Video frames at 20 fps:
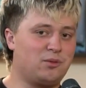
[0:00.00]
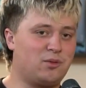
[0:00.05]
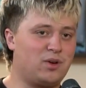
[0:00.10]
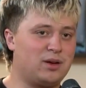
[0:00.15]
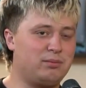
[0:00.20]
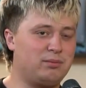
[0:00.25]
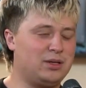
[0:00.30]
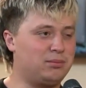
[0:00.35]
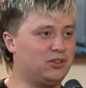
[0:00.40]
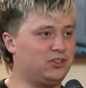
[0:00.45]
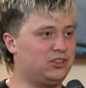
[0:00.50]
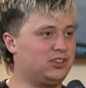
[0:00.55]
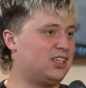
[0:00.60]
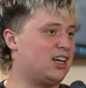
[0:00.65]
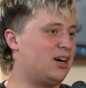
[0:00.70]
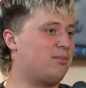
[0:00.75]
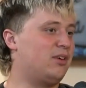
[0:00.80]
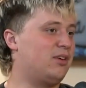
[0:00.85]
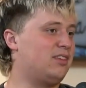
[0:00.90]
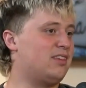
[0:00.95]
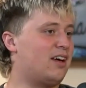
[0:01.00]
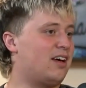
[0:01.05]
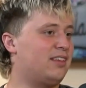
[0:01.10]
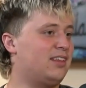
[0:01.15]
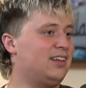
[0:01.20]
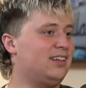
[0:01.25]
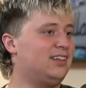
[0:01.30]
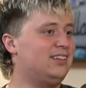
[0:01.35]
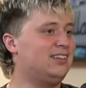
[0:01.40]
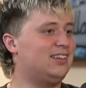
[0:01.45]
when people just come with
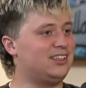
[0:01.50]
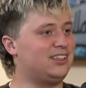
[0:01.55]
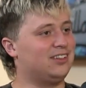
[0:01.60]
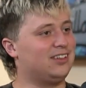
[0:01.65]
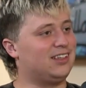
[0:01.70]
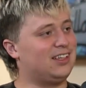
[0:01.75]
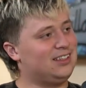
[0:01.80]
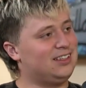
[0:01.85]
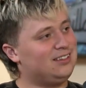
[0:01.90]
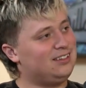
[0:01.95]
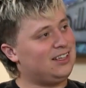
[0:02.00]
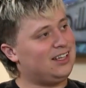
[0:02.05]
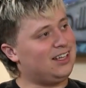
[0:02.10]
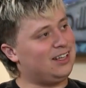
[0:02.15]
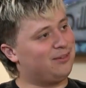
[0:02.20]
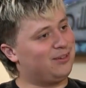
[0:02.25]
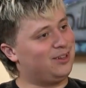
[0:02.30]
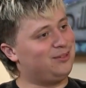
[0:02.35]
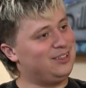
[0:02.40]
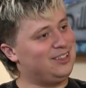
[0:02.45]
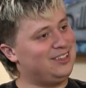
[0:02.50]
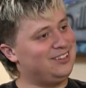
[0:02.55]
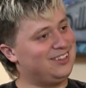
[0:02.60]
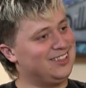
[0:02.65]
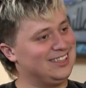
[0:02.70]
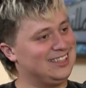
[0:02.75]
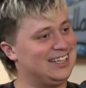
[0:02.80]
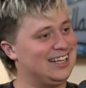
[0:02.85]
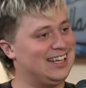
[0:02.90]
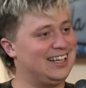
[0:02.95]
nothing and you're like, okay, what are we doing
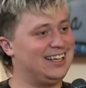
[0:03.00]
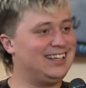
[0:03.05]
today?